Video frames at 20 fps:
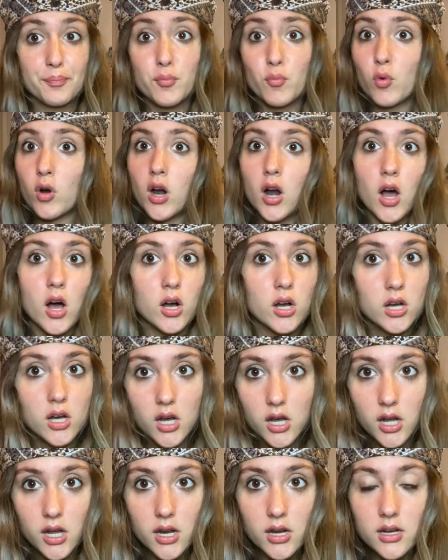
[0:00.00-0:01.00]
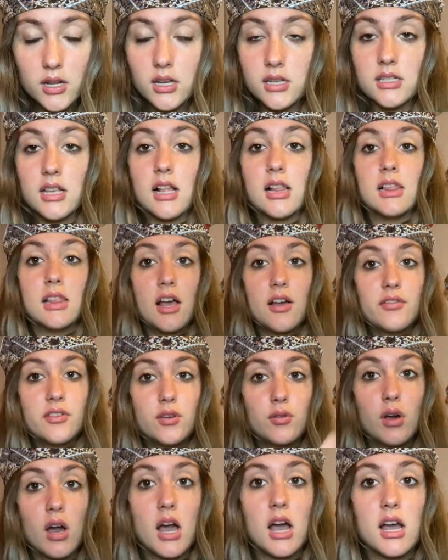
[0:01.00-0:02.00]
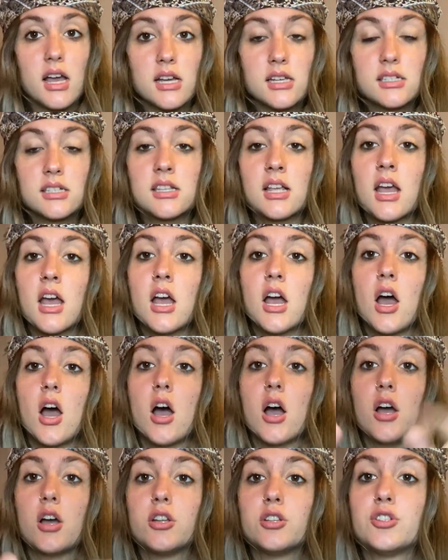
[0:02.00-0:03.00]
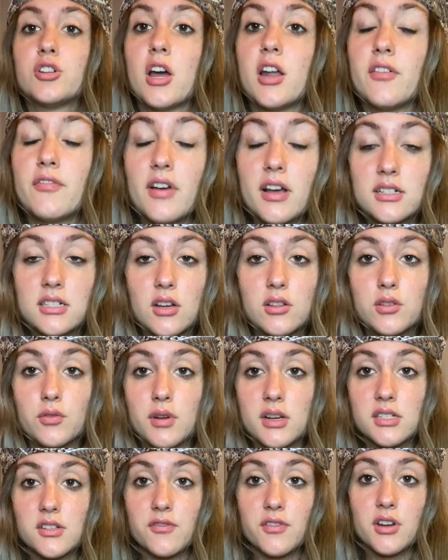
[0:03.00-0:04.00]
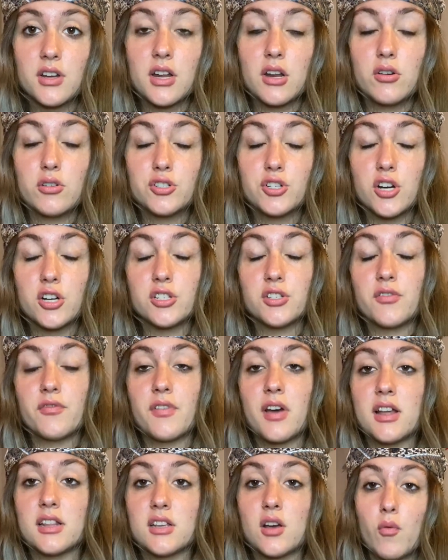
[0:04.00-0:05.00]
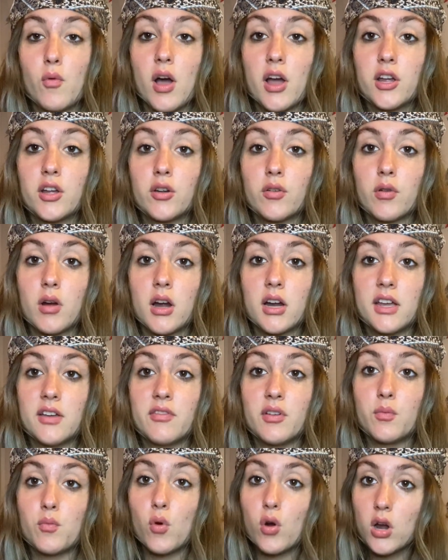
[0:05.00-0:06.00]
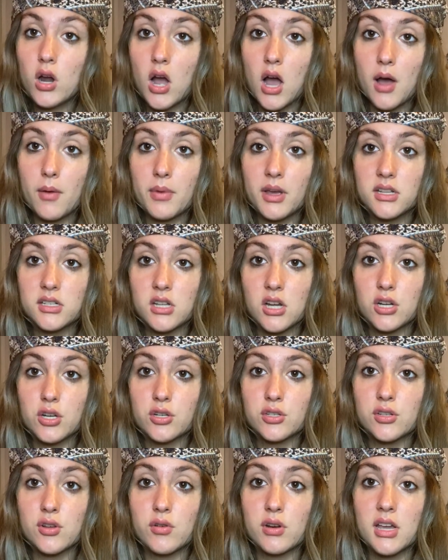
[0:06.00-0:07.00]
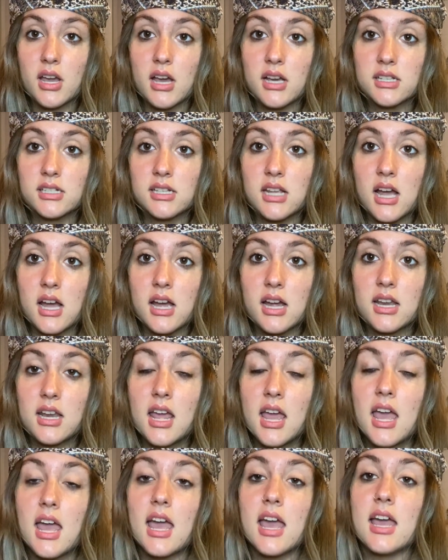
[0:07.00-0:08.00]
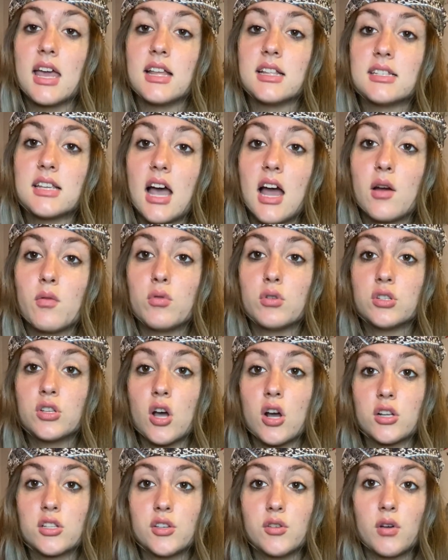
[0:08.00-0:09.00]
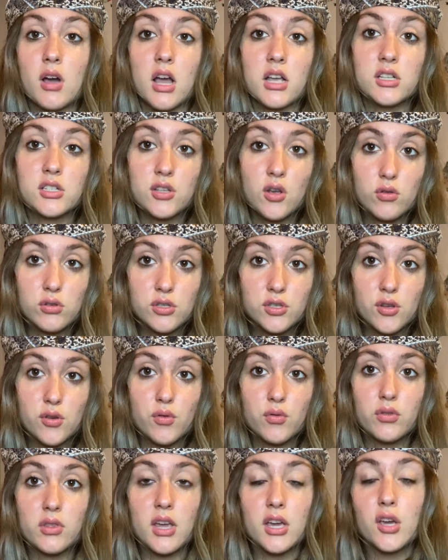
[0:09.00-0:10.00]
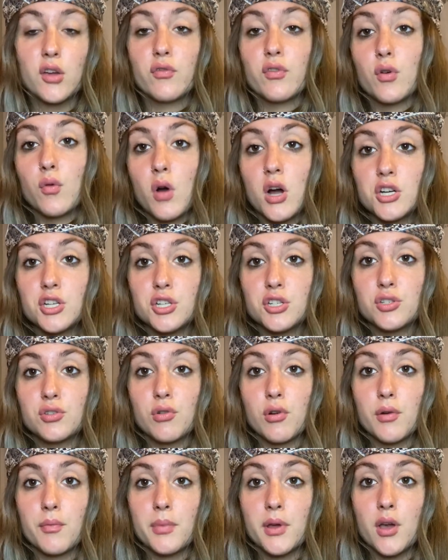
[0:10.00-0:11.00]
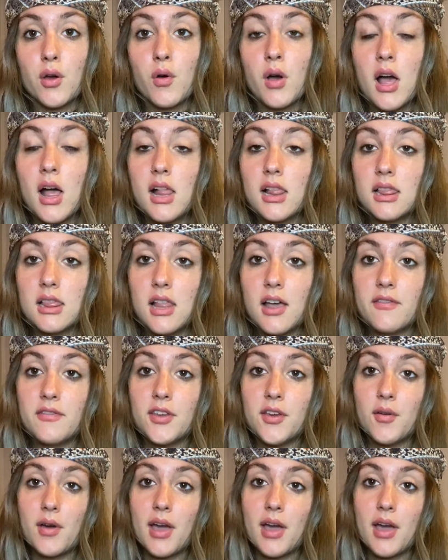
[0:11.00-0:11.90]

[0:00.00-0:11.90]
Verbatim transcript: we're all good because I love you guys. Uh, try to find out the rest of your natal chart to find out why you are even more hot based on your zodiac sign, and I will talk to you guys so soon. Thank you for watching, Scorpio. Love you